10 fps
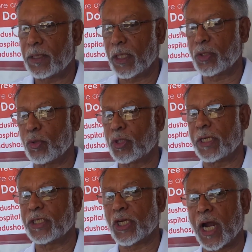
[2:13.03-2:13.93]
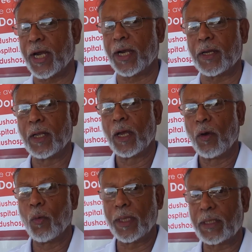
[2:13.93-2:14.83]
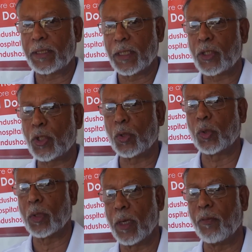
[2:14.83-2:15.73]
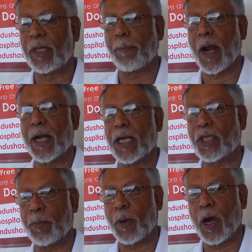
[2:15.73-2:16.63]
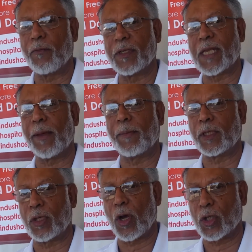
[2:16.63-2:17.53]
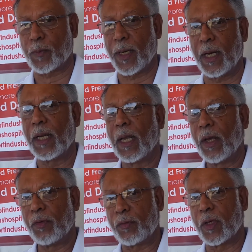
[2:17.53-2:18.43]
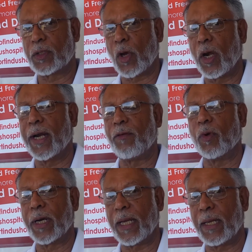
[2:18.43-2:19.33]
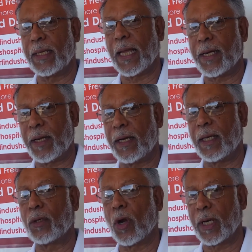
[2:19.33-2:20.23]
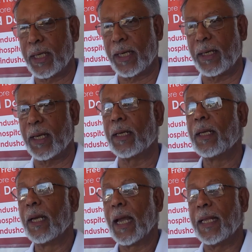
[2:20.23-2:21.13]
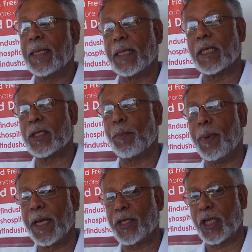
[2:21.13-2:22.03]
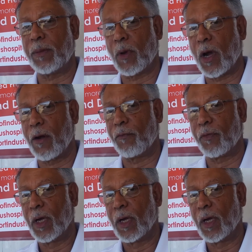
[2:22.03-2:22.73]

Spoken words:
institution started with a partnership of Islamic Mission Hospital, which was already working in that area, in the current area, and then there's a big team of